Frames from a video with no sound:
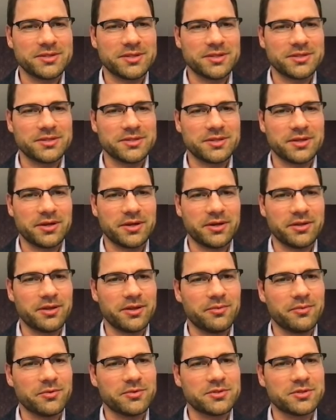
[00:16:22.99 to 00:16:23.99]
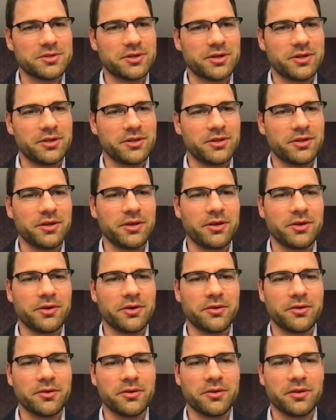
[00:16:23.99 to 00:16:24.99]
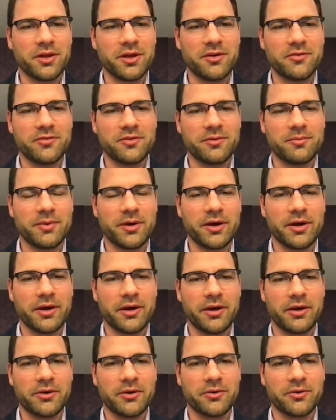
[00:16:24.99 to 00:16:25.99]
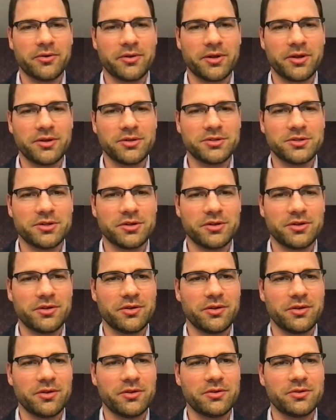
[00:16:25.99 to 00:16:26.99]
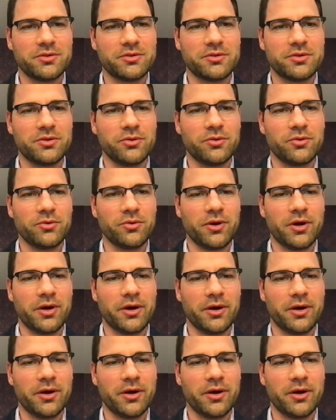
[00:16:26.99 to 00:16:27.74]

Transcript: as demonstrated here on the left by high correlation to